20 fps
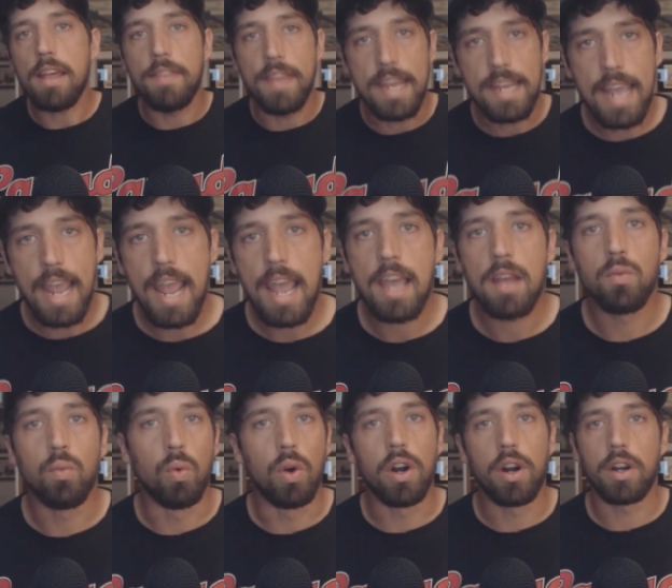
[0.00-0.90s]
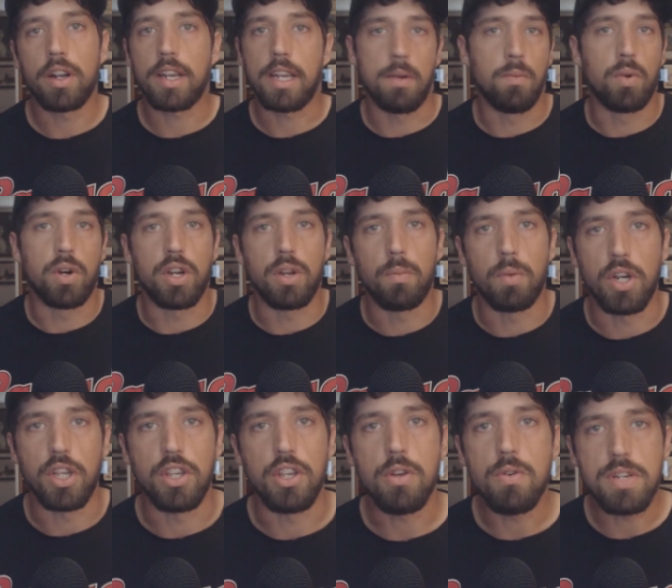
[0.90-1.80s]
they can work and
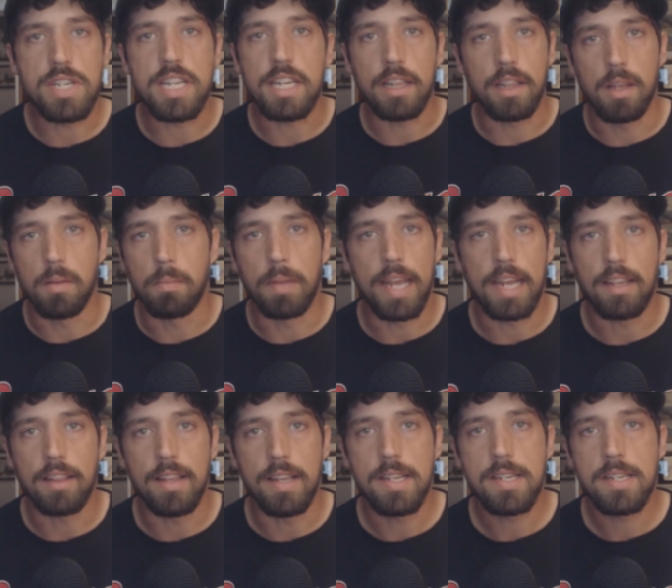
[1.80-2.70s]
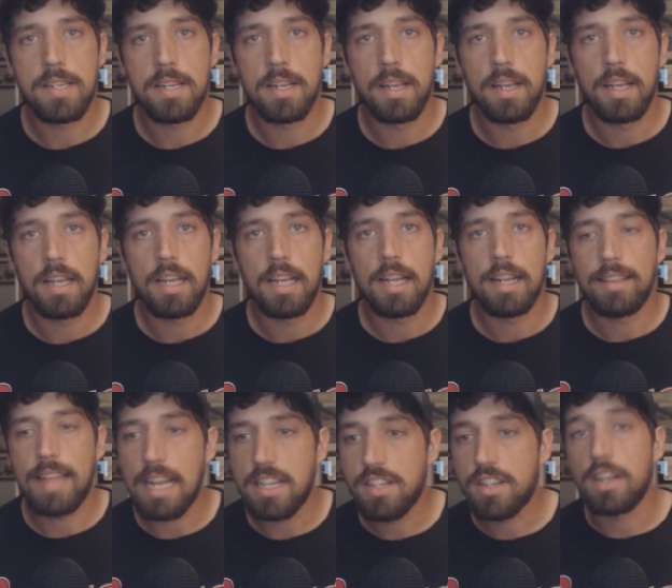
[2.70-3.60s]
we're using them like this,
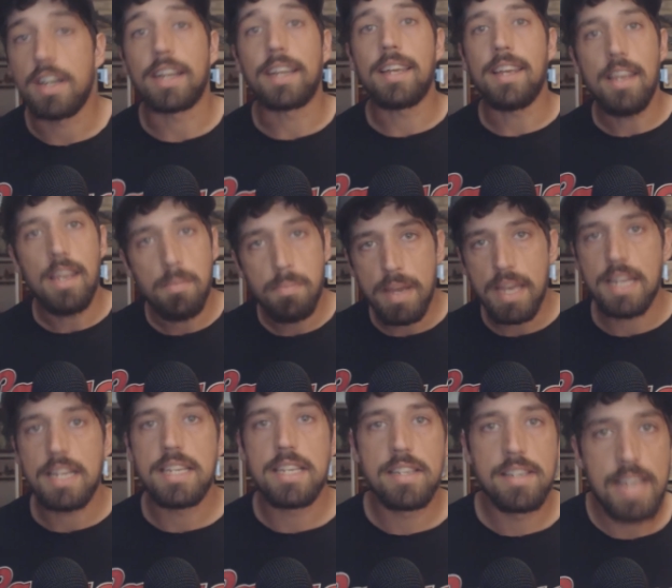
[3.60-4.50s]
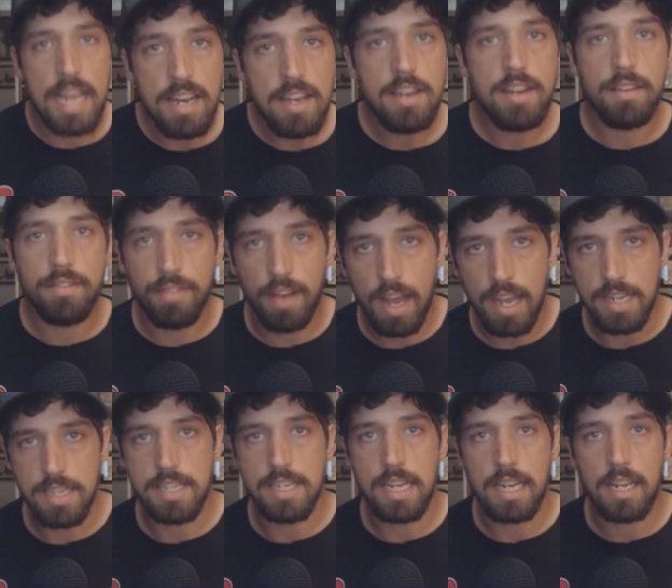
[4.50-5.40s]
that's going to keep
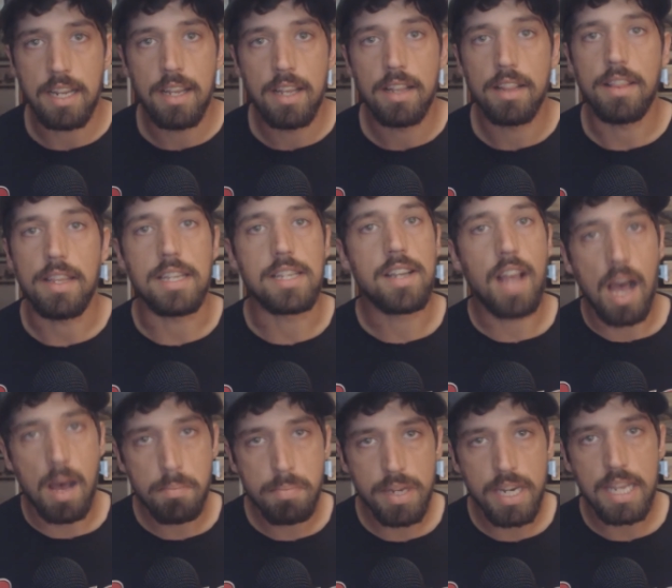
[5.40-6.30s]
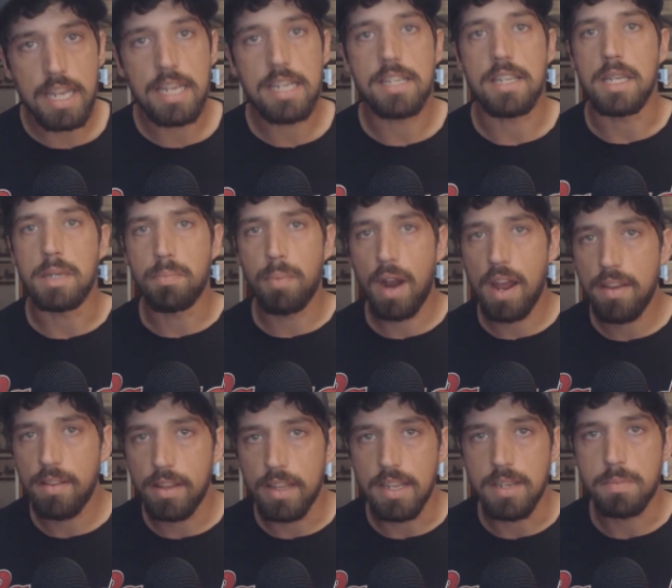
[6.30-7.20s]
incentivizing these companies,
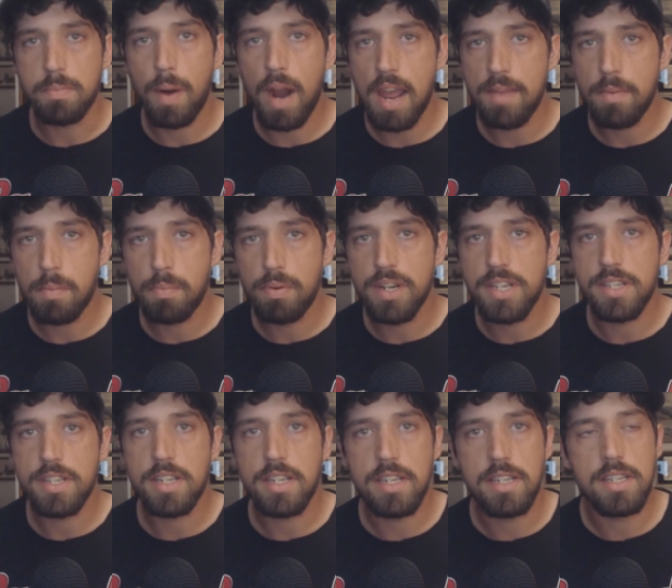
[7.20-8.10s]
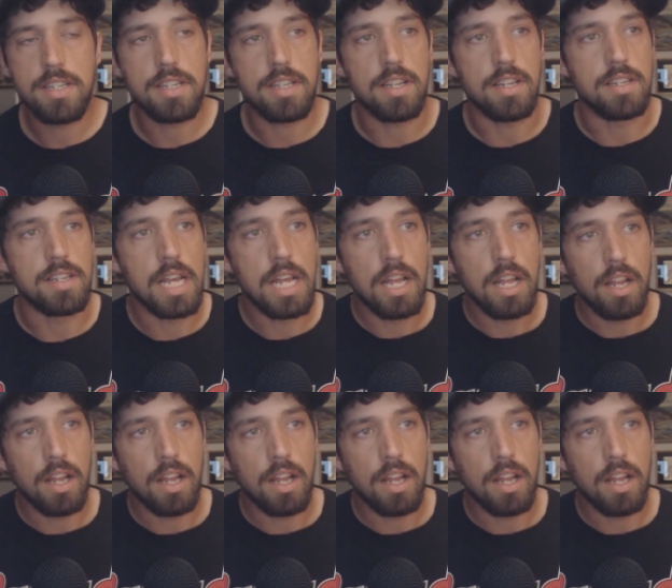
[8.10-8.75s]
these private prisons, these